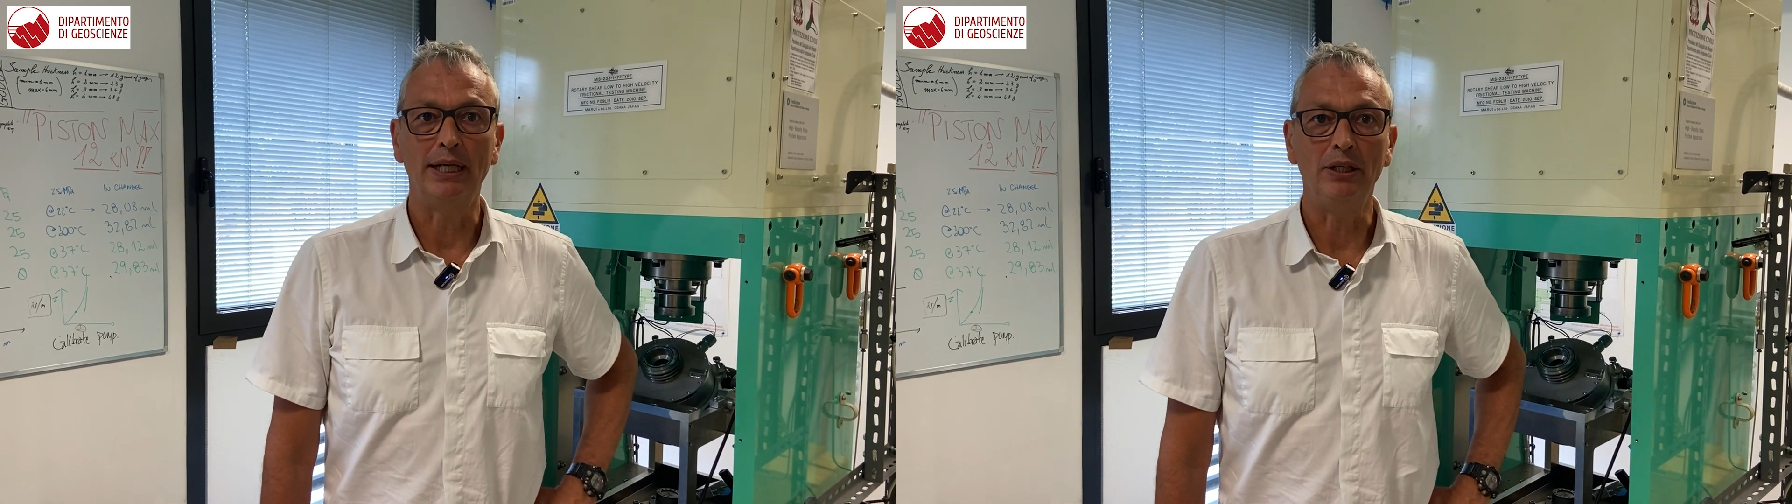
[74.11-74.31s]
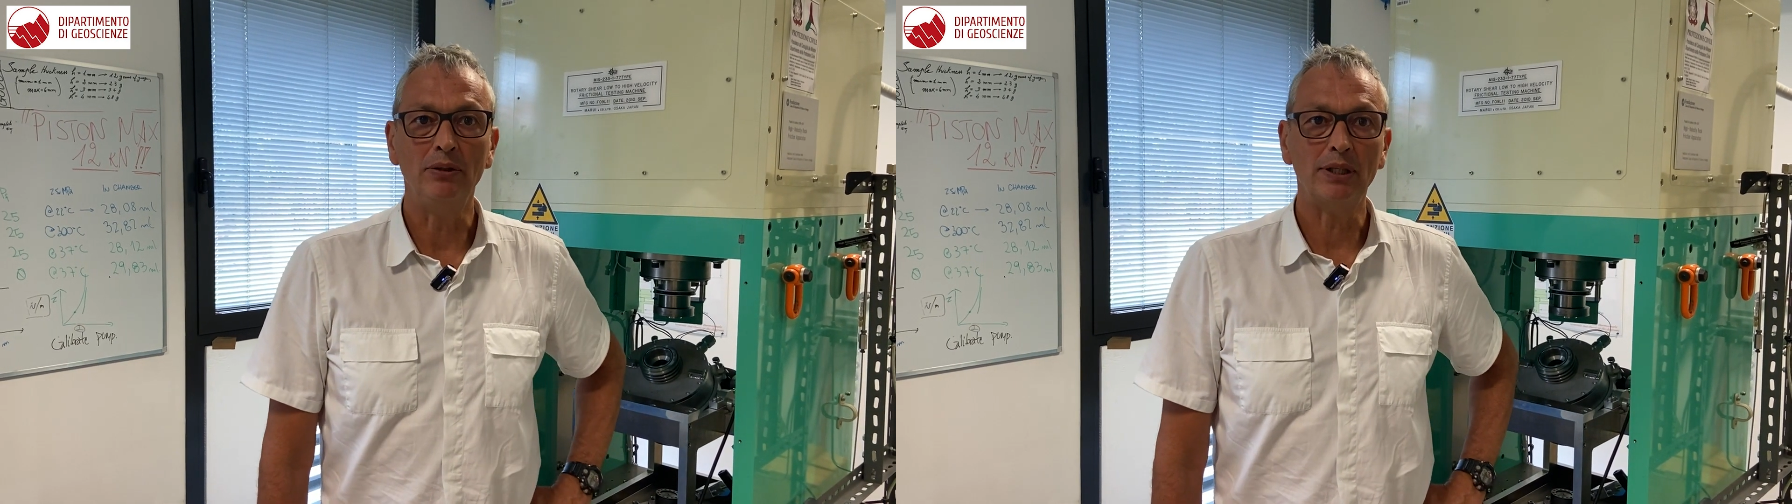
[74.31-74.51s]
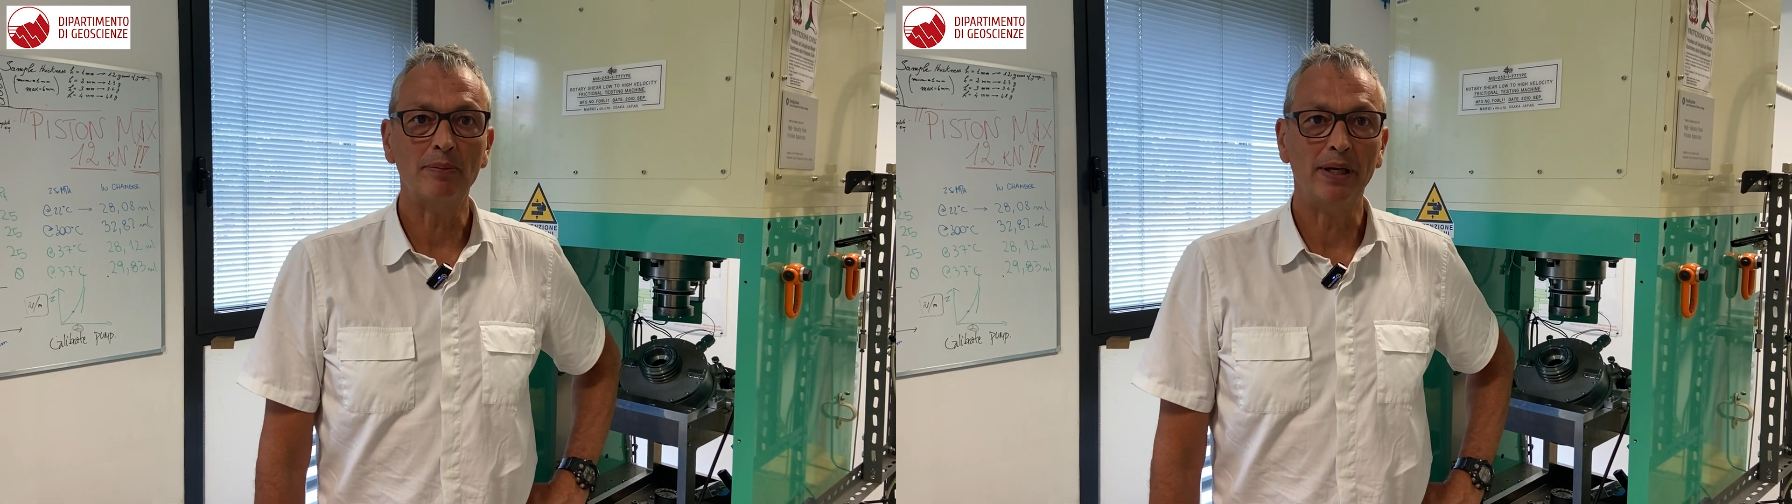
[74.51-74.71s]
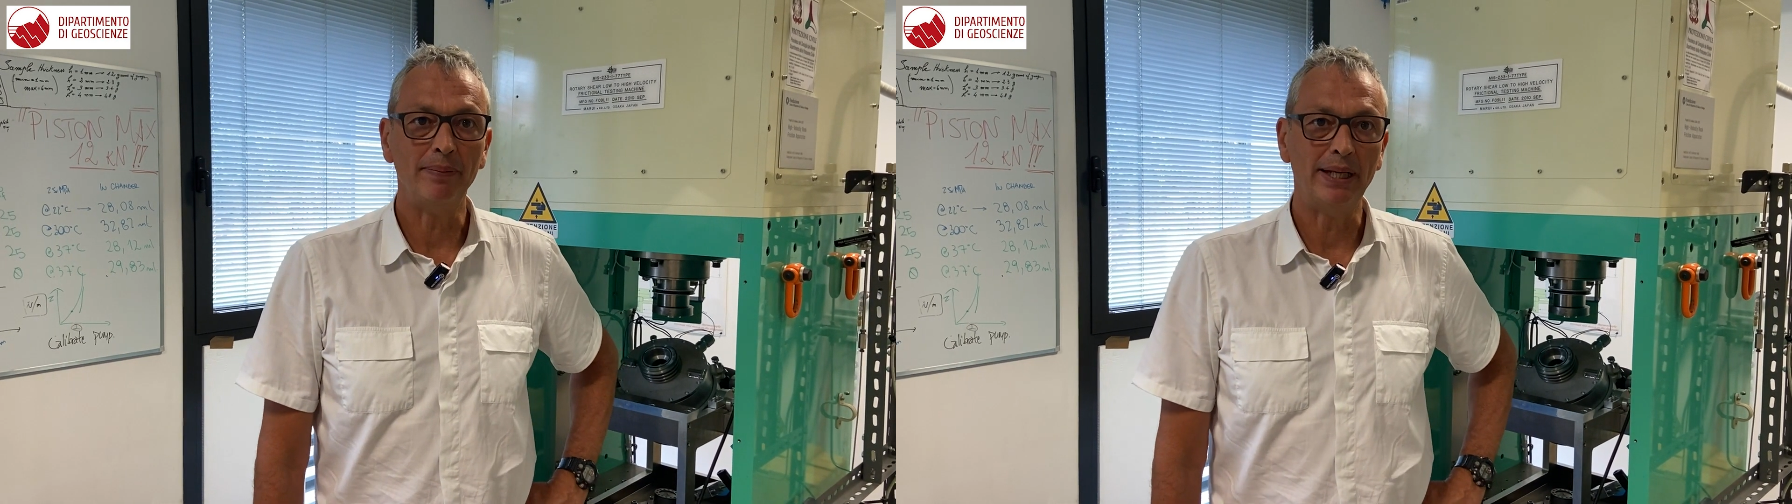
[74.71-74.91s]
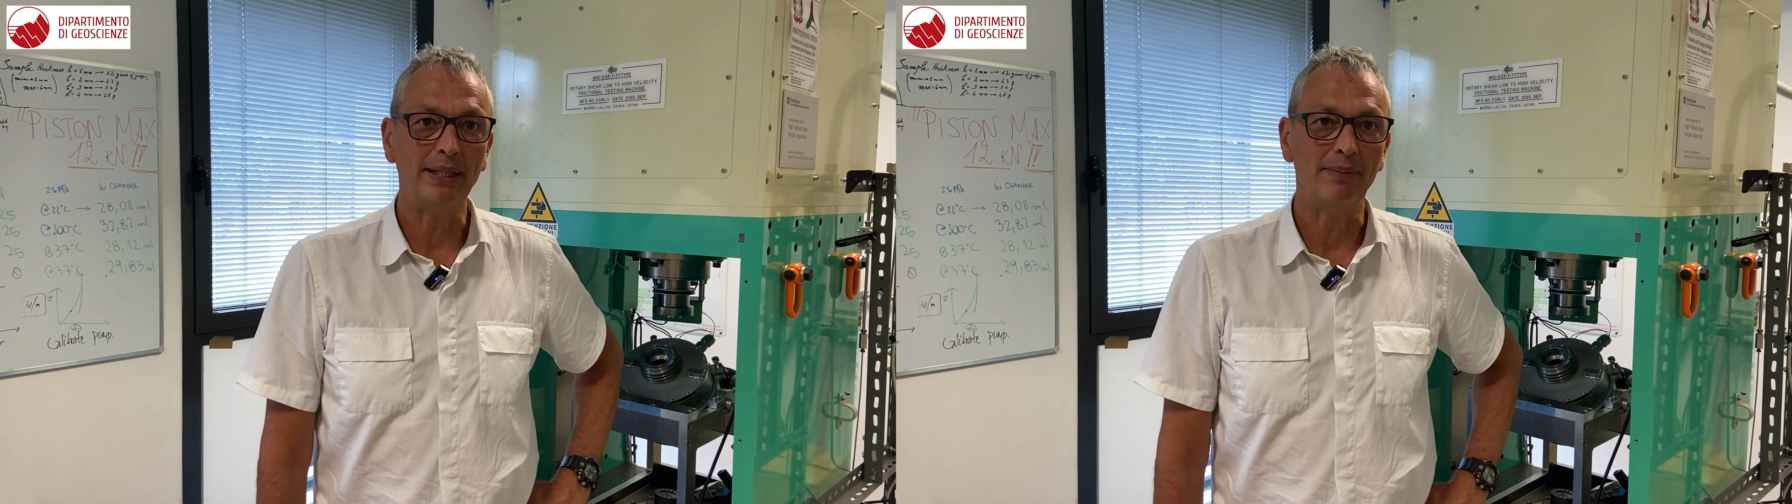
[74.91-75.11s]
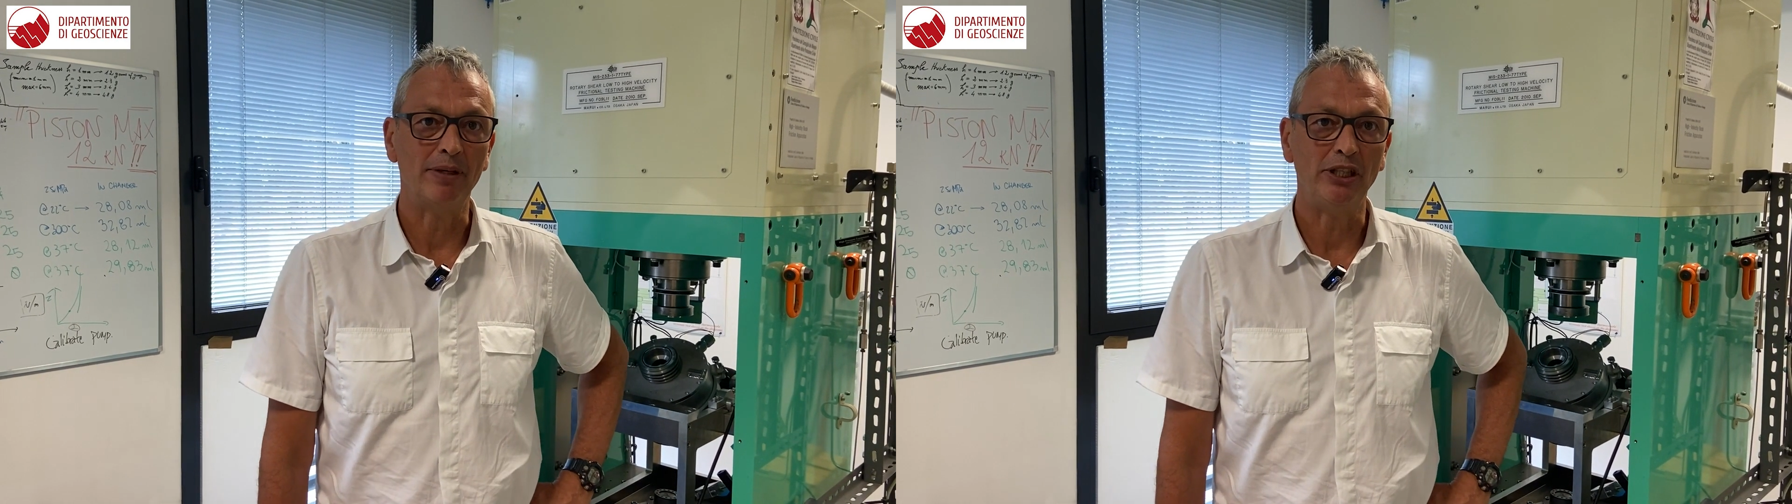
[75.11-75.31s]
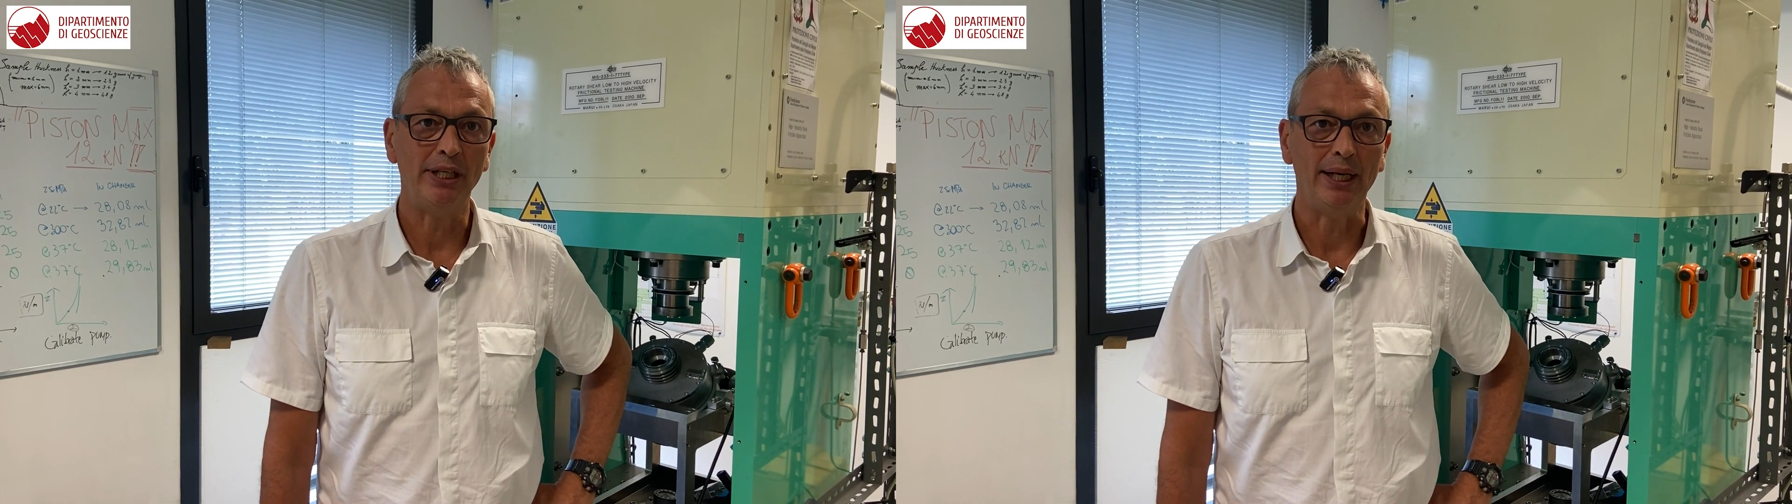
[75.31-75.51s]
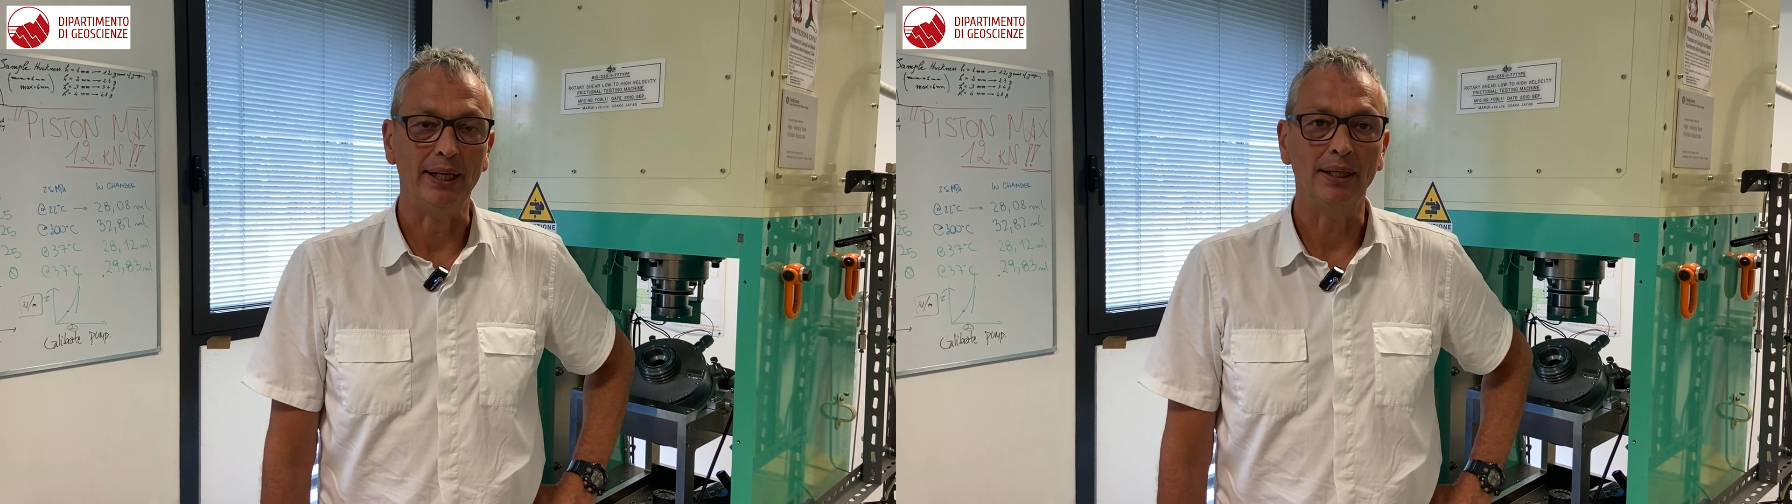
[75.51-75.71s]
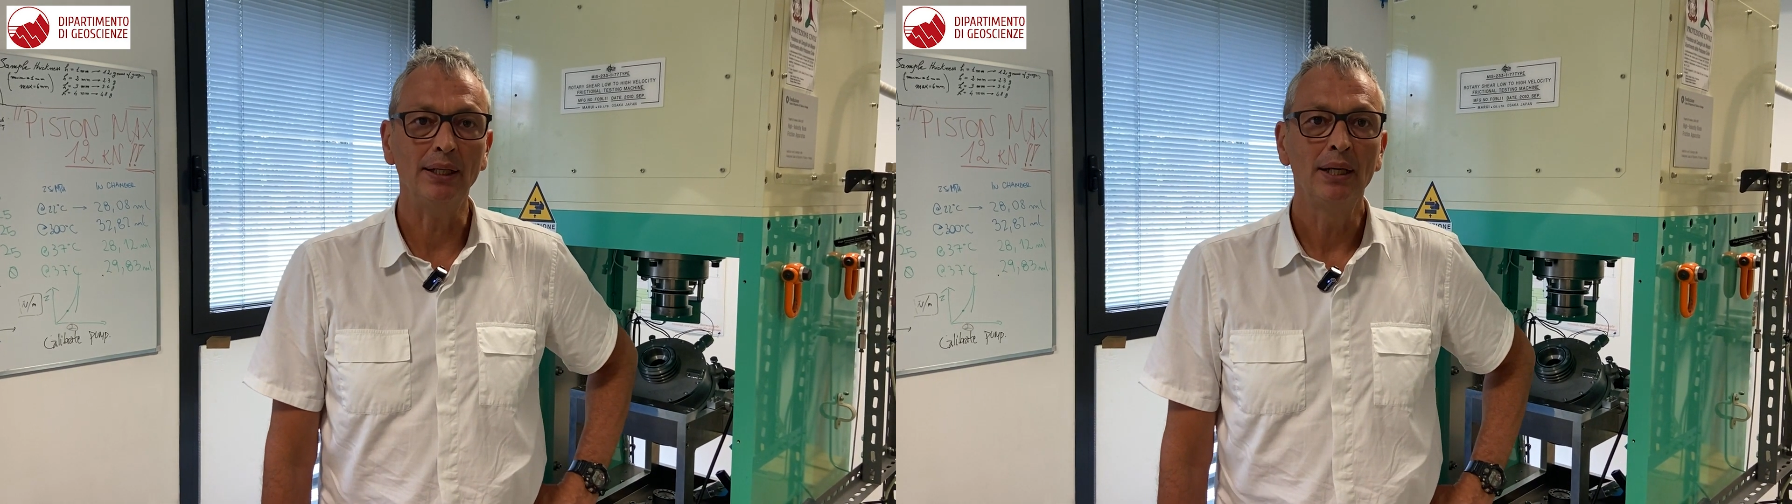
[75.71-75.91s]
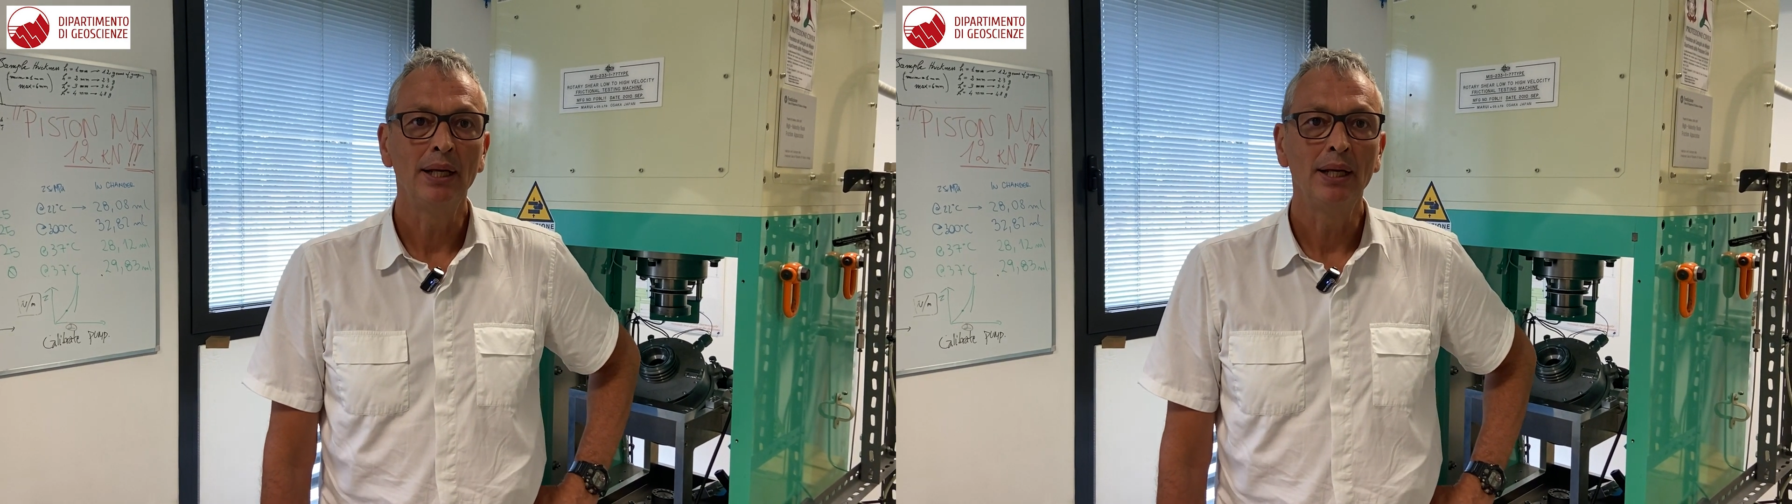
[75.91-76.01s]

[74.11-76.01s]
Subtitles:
new experimental machine